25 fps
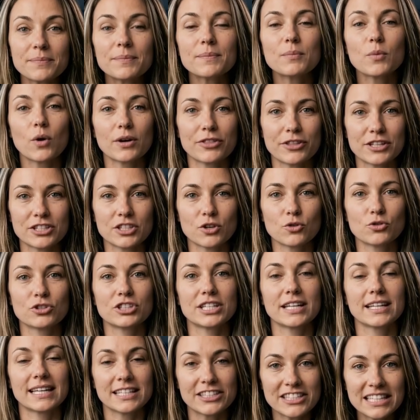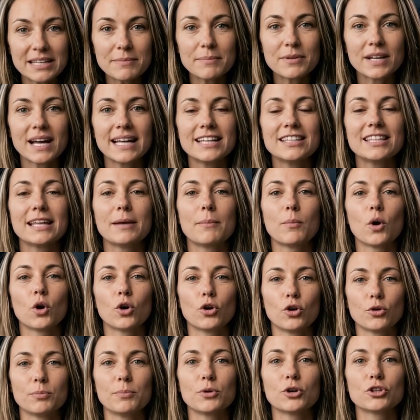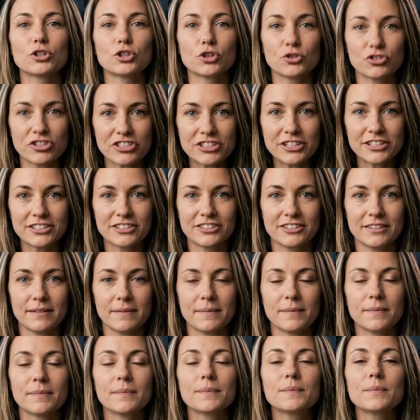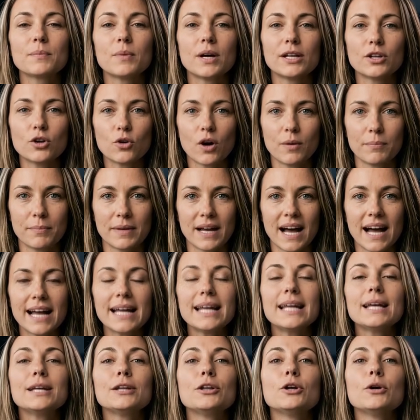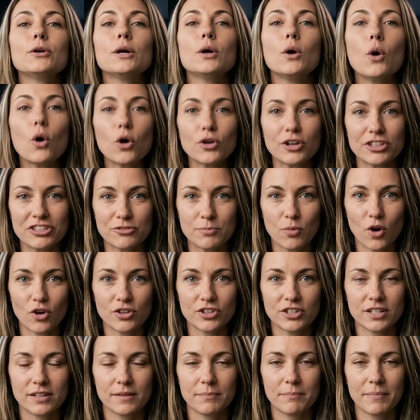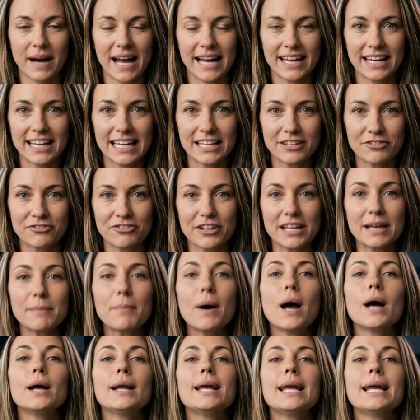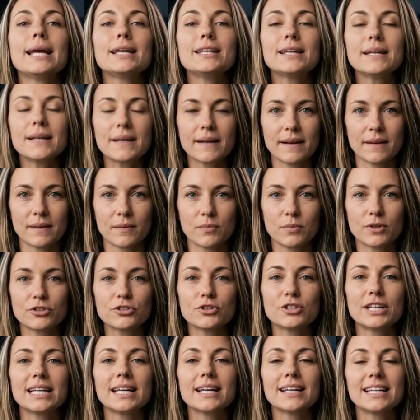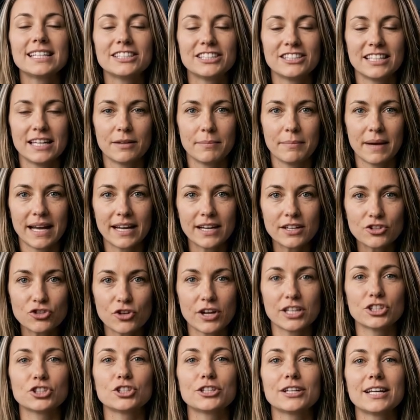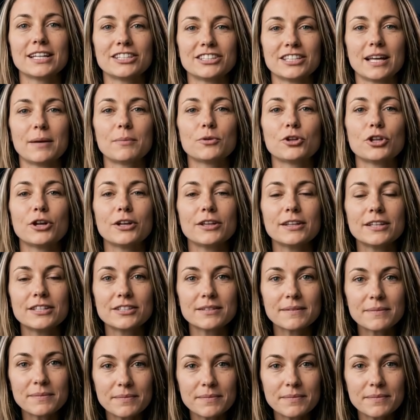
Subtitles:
what the utility pricing model produces when you apply it to the correspondent banking fee market with realistic penetration assumptions,